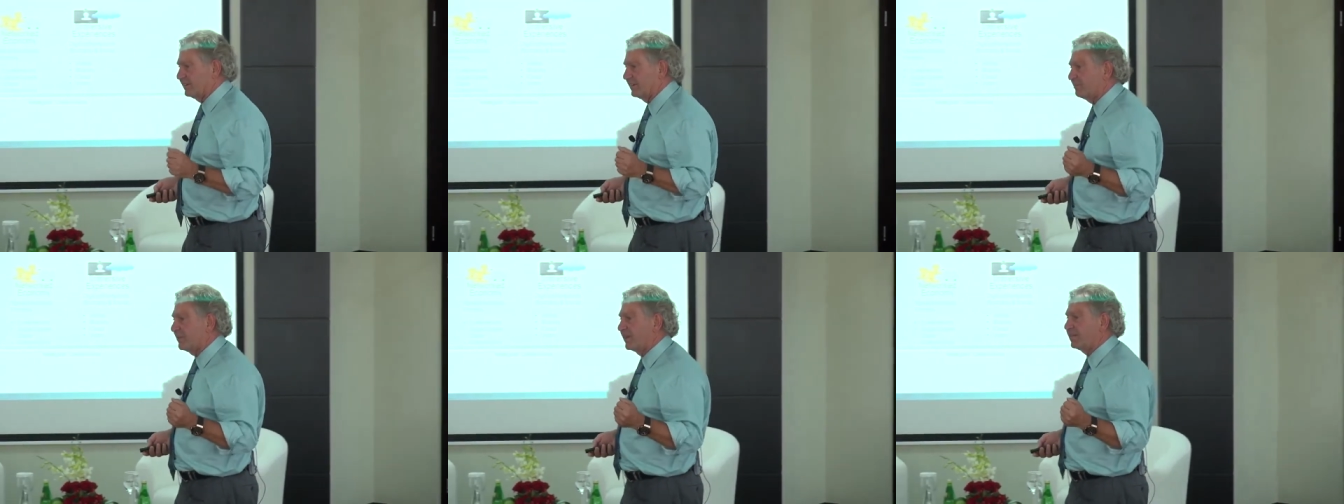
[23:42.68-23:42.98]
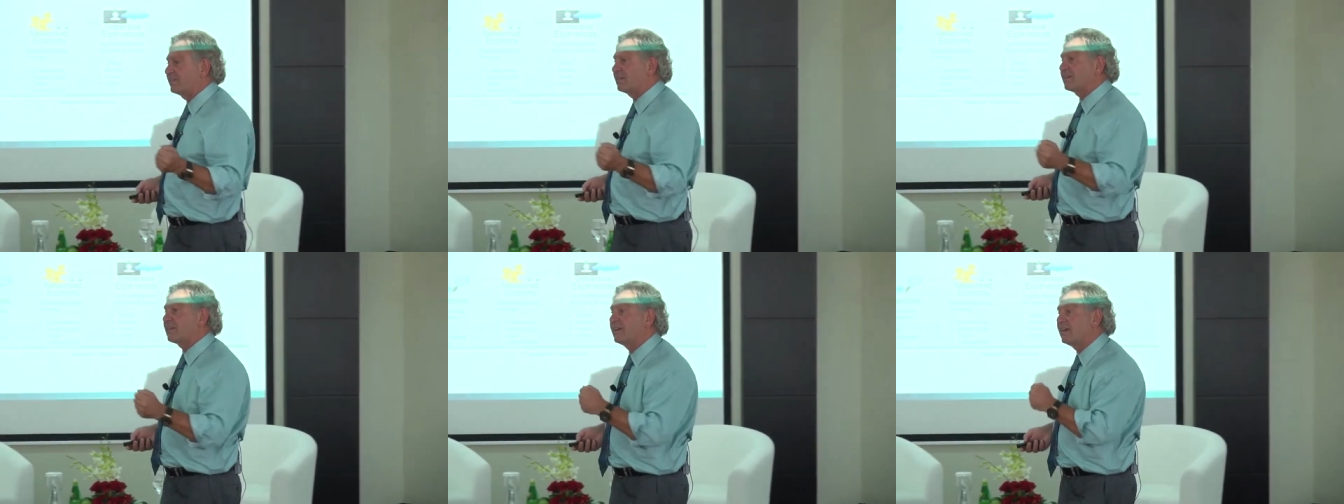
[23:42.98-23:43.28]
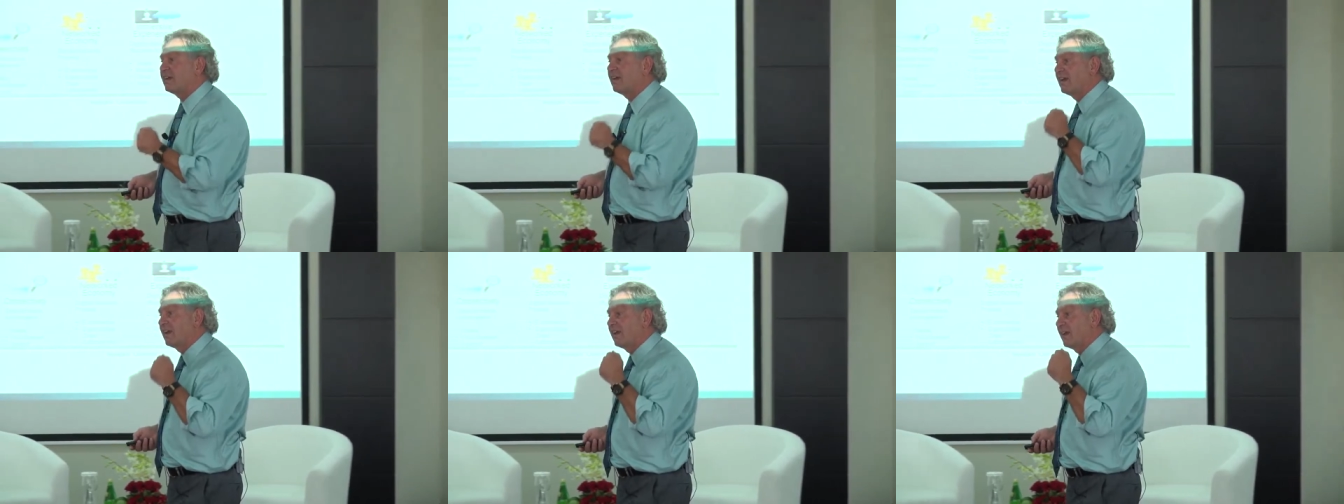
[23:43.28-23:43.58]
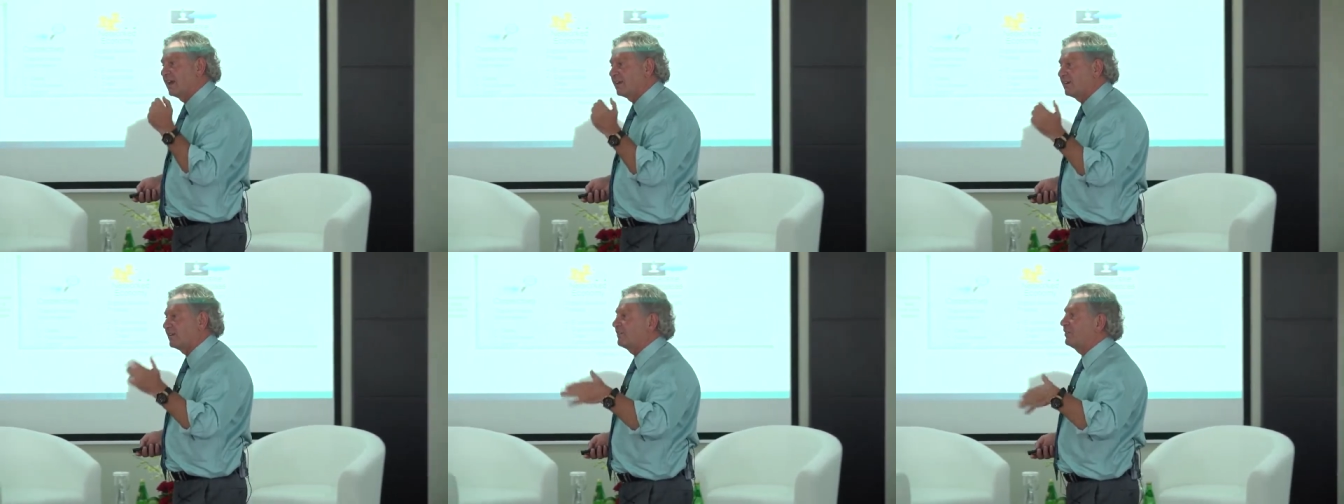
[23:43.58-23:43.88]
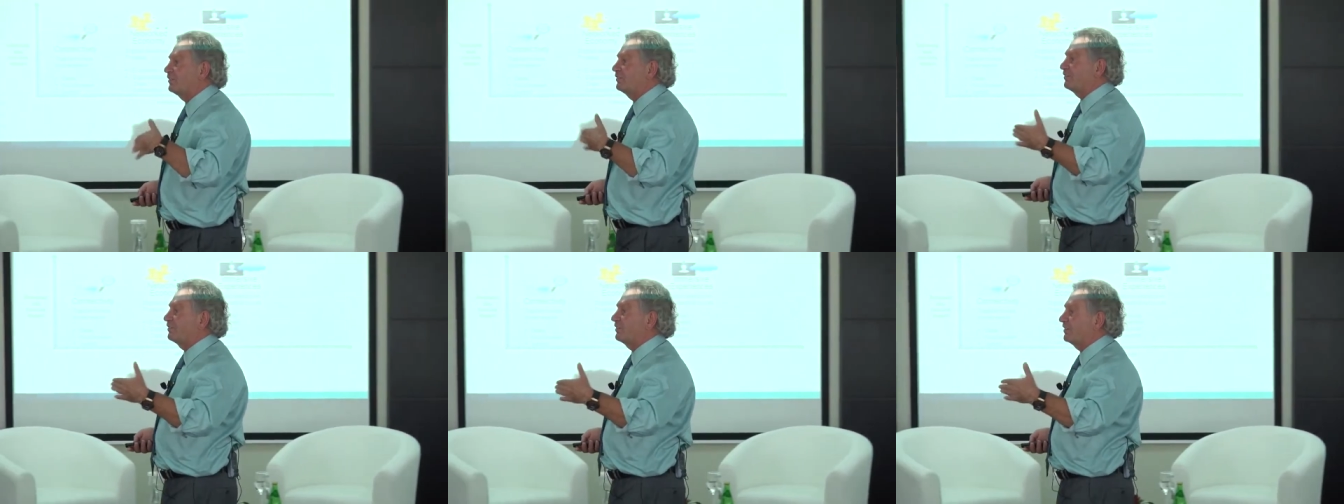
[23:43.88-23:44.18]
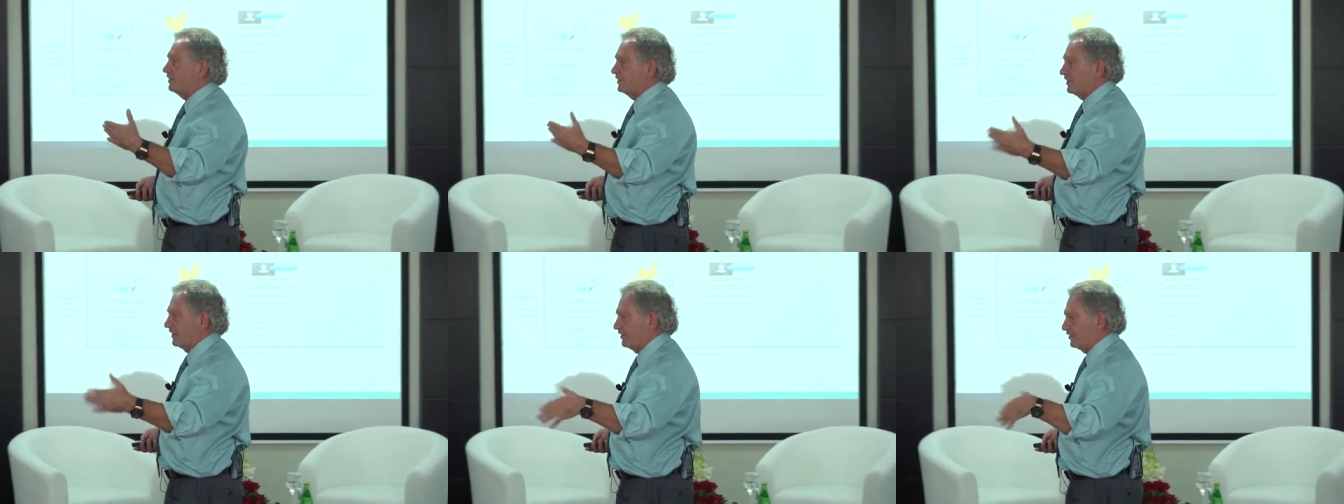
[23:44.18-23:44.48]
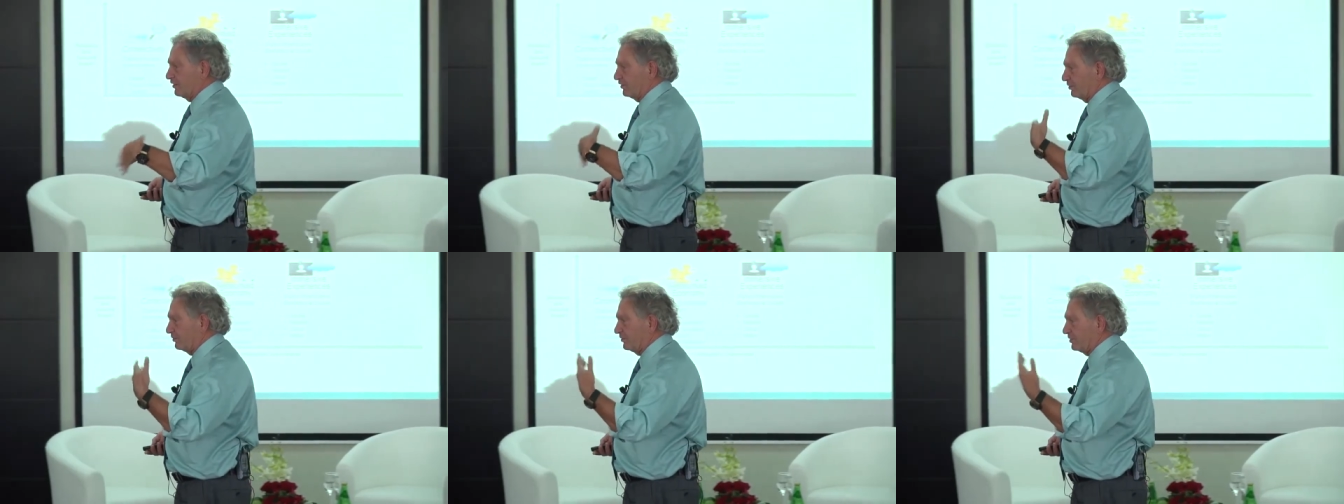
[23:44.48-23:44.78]
Eh? Basically, eh, the
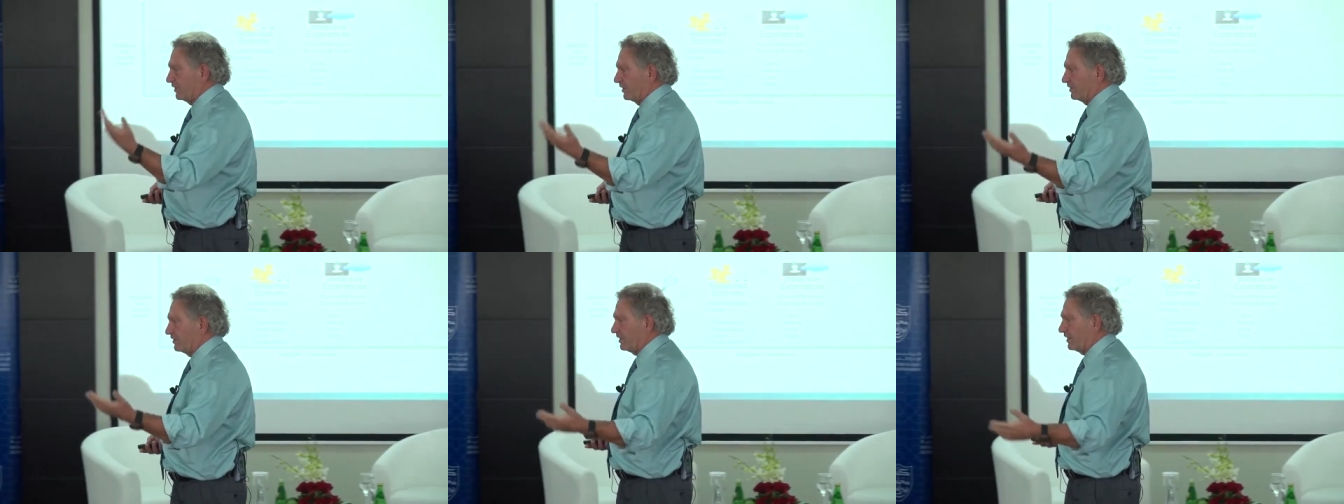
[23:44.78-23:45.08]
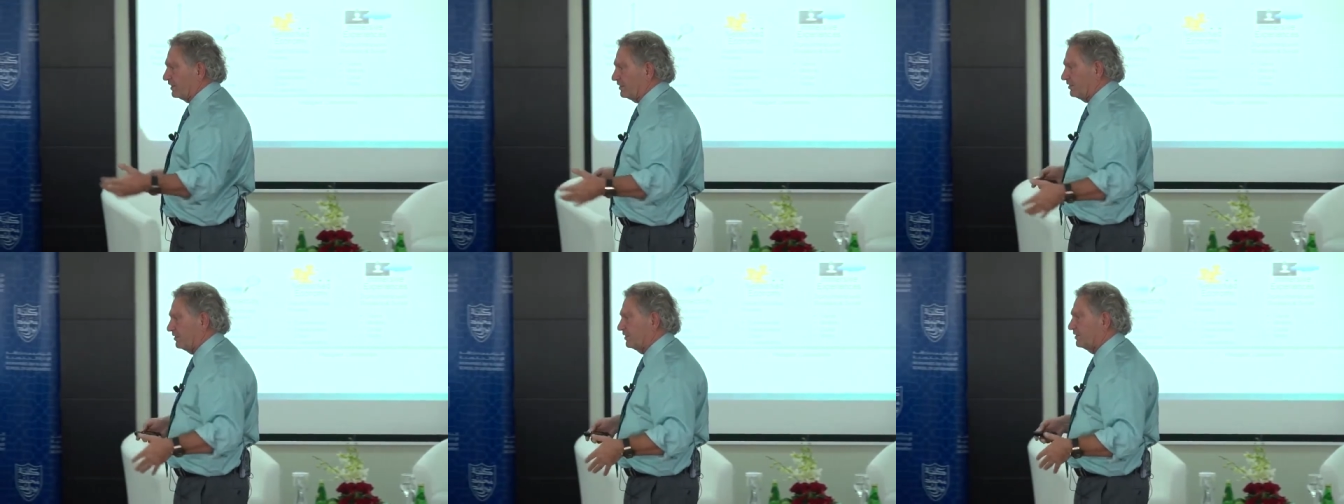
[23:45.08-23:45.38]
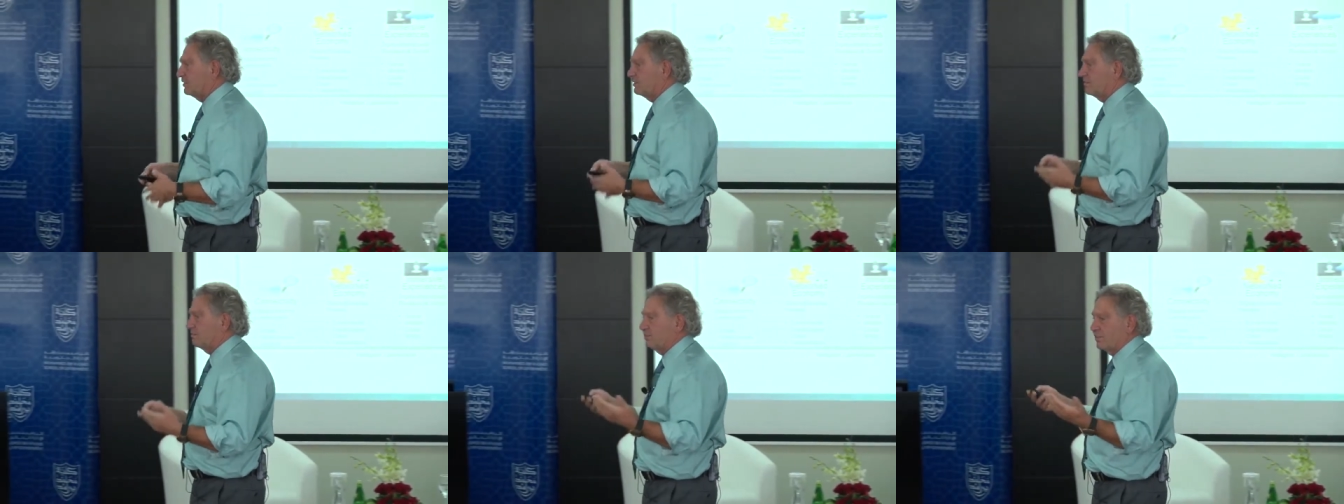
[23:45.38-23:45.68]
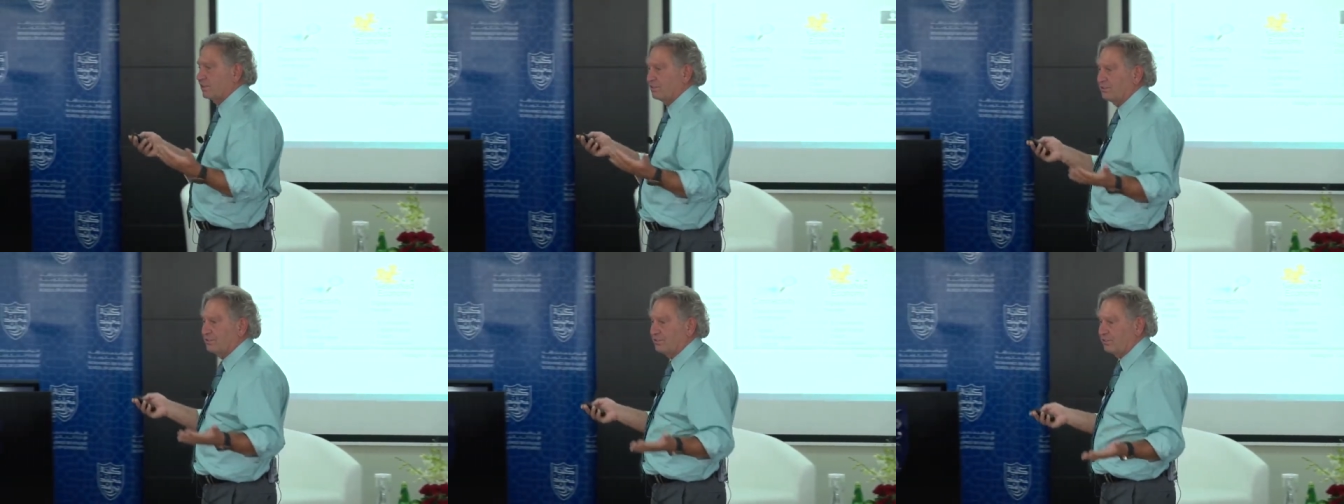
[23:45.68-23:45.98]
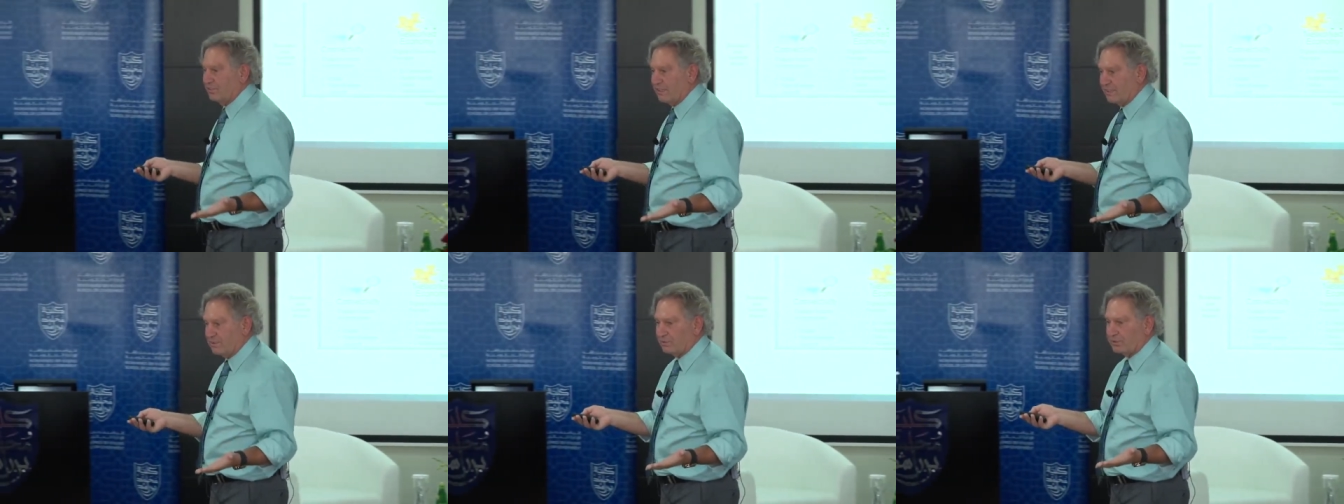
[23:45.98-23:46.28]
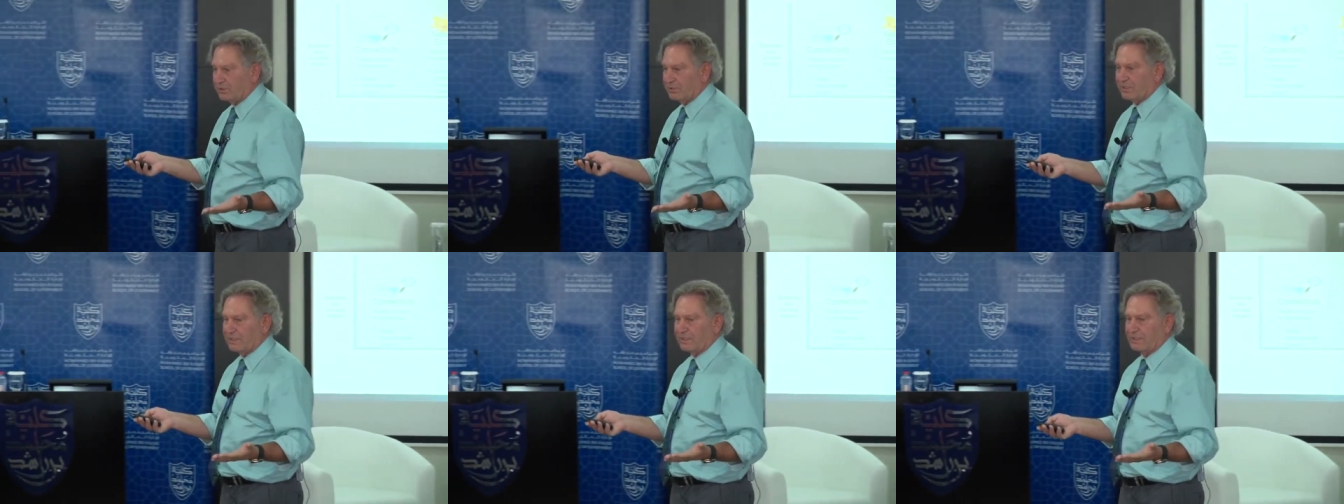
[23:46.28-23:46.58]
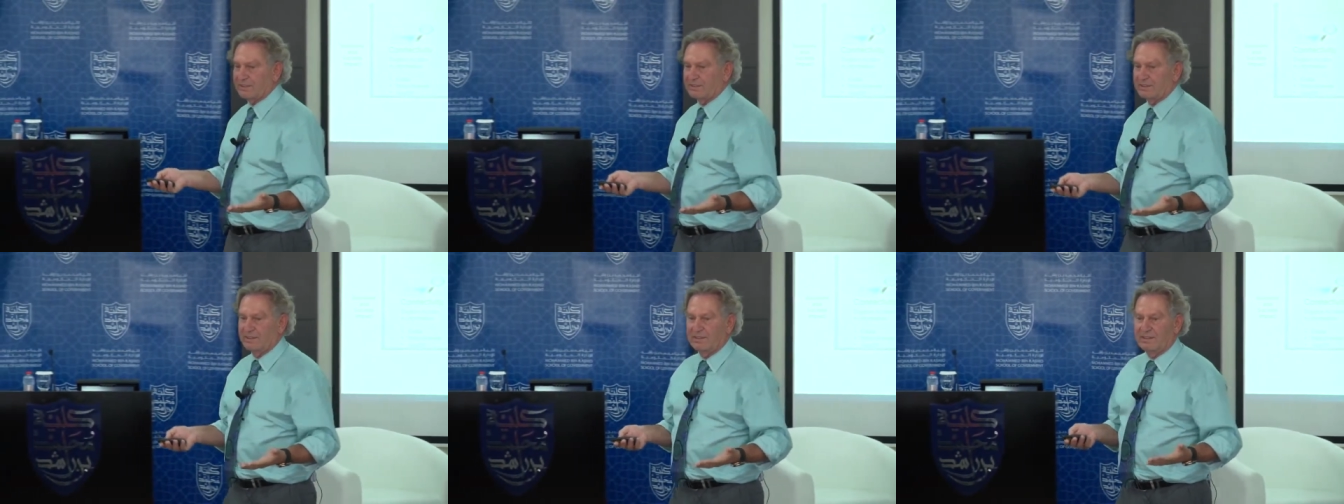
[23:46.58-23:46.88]
digitalization of transactions, social networking.